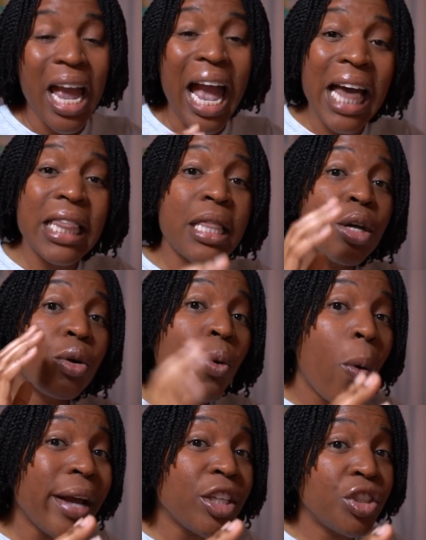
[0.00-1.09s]
And then the
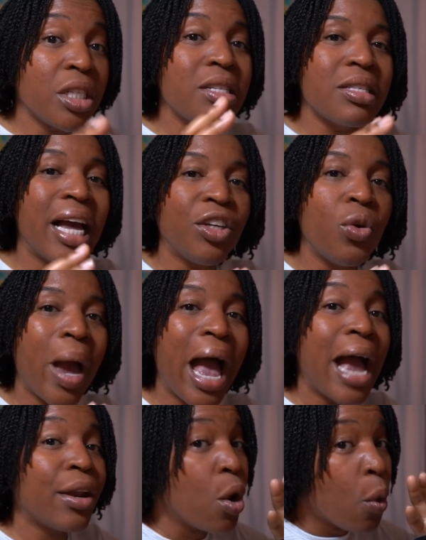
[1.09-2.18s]
questions that you
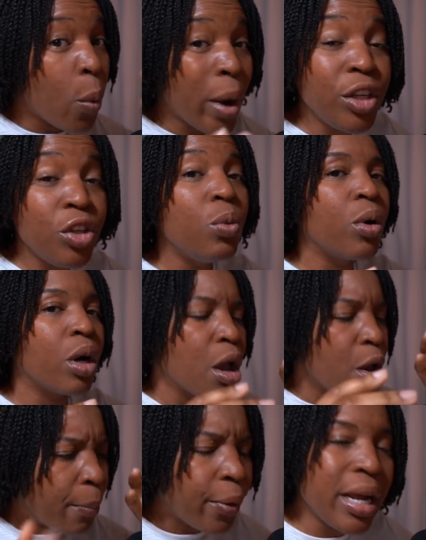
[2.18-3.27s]
had when you were
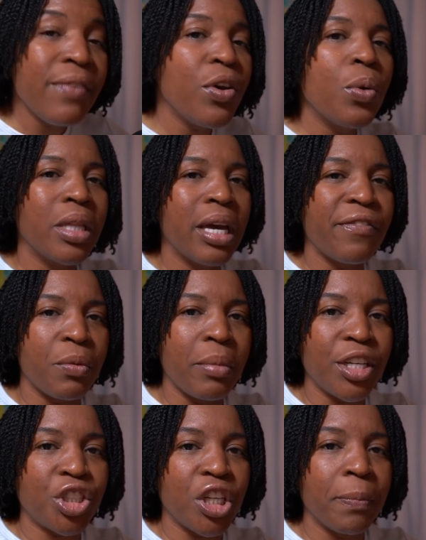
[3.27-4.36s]
previewing the
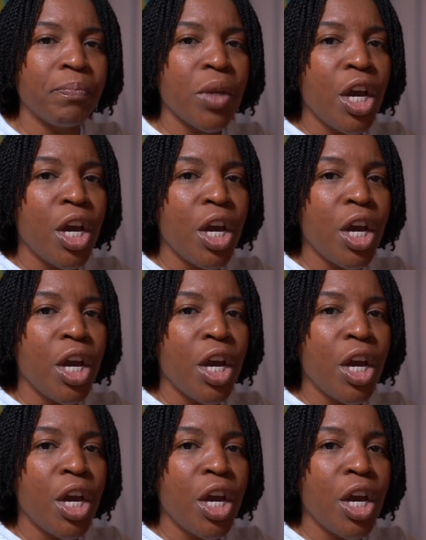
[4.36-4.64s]
information,